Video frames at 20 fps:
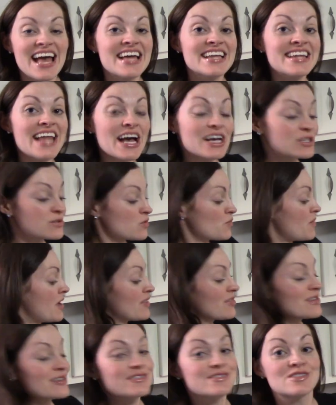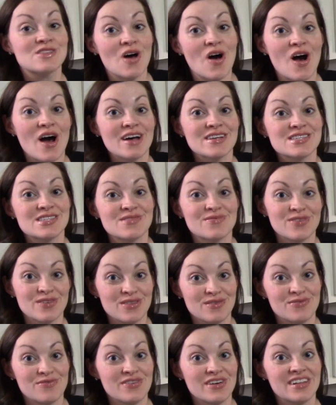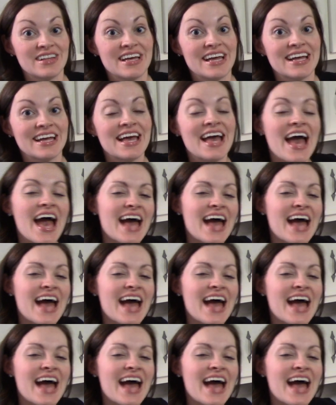Next, we'll make the sauce for the filling.